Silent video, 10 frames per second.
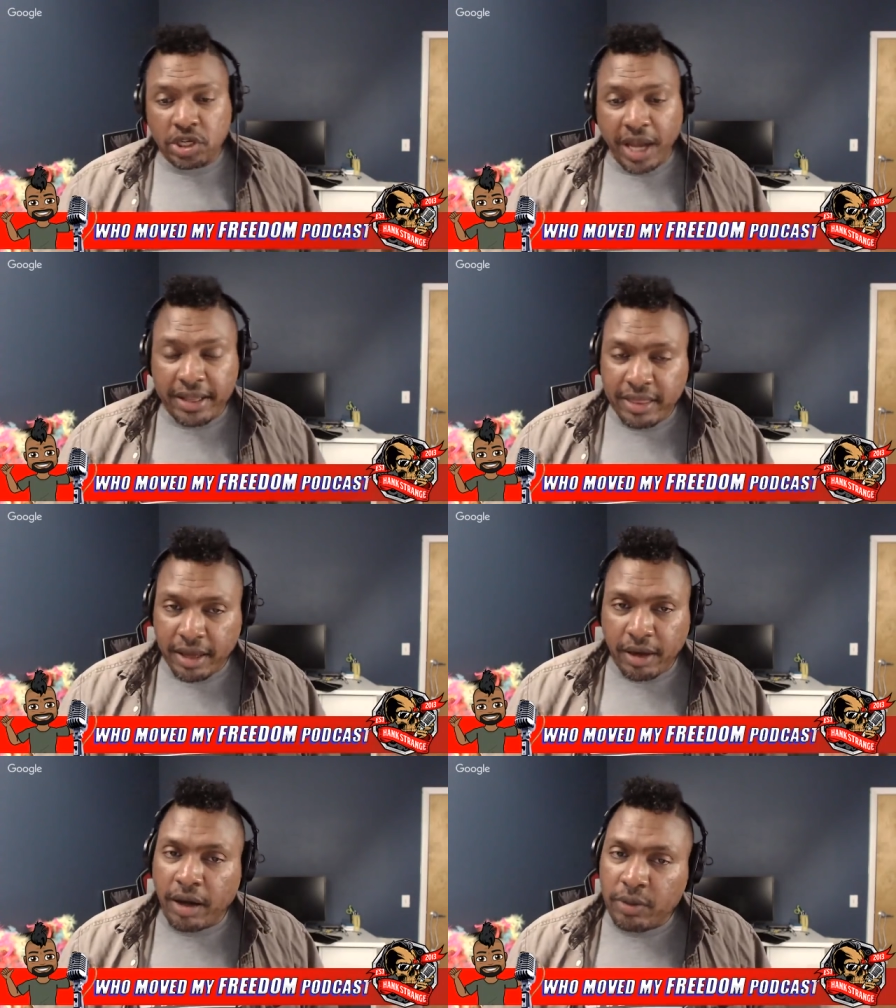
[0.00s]
I
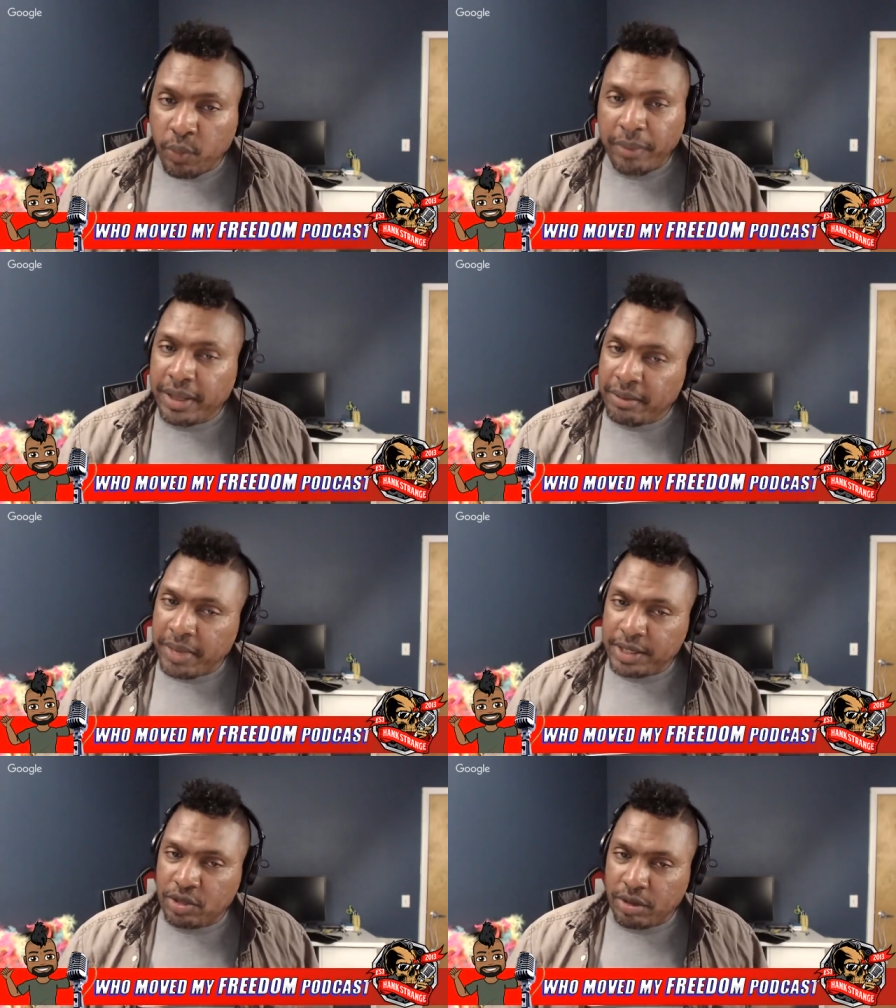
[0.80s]
think on women
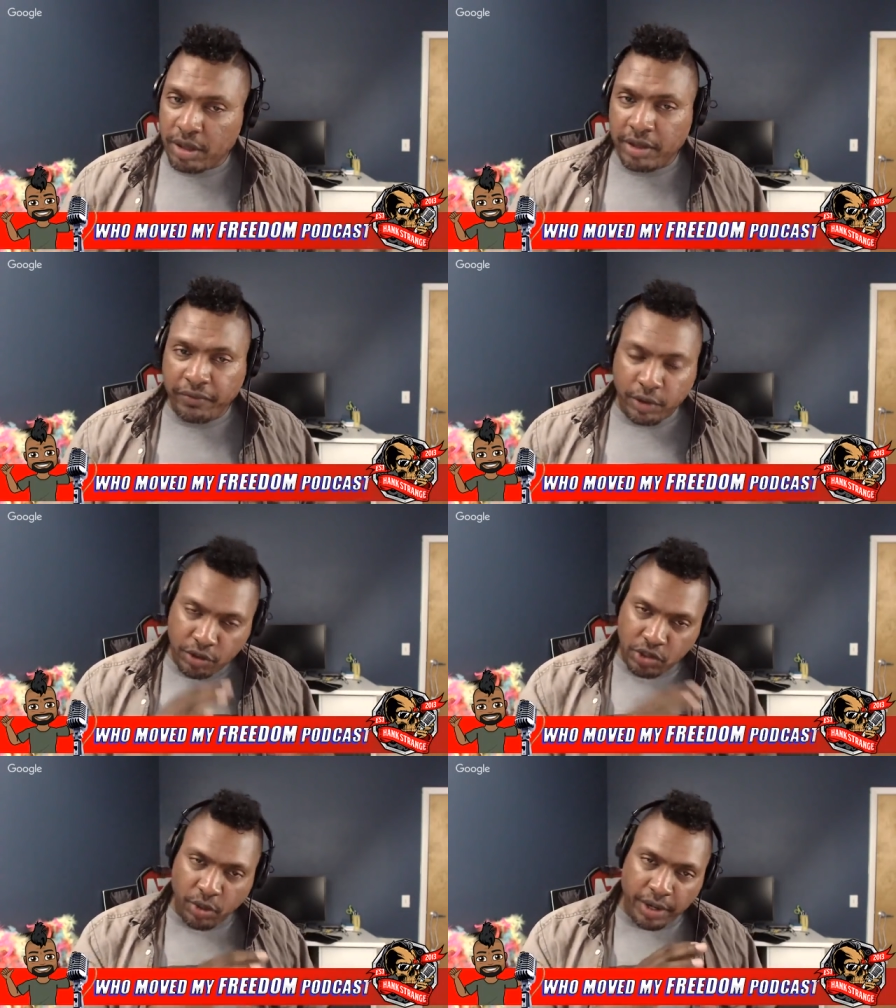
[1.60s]
makes you look if you're
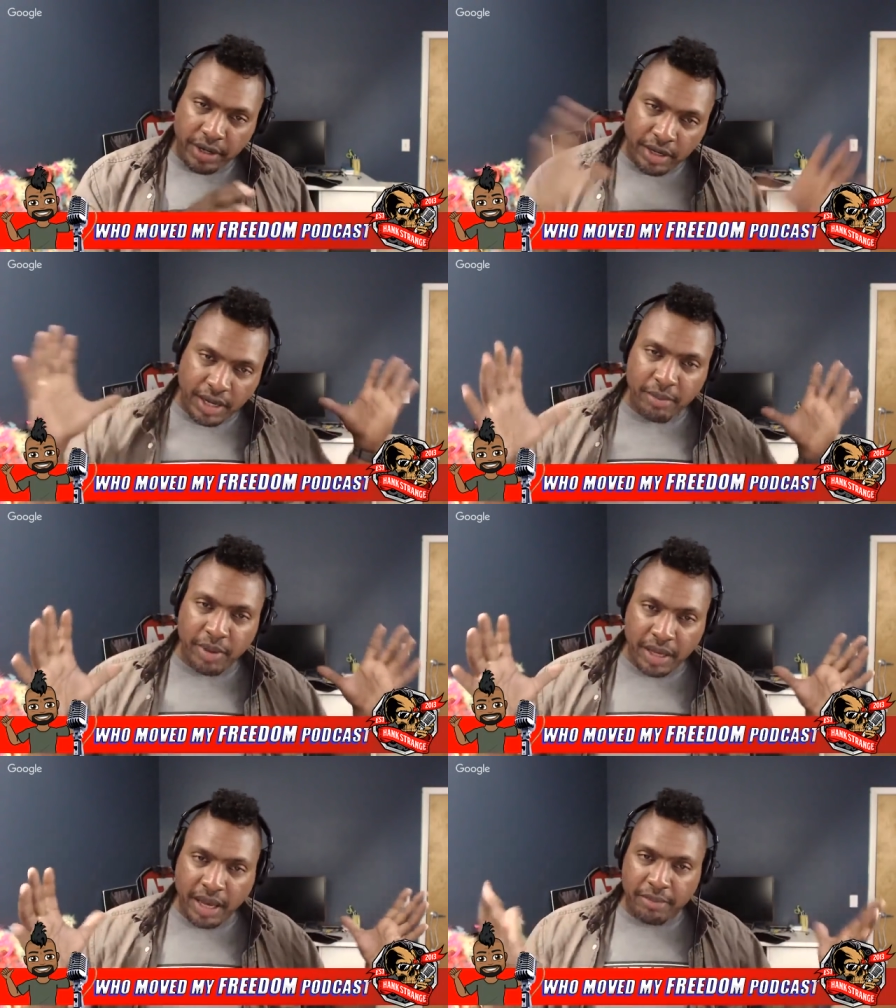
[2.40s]
short and then you got a
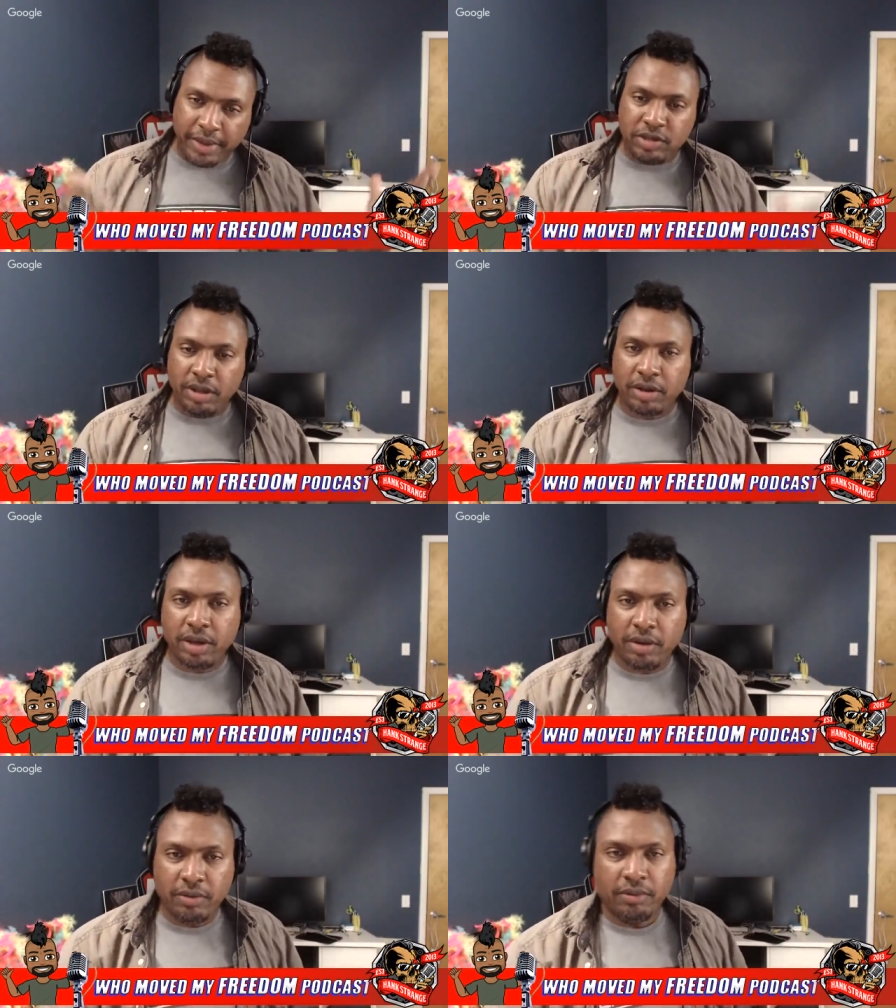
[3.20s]
big head makes you look cute.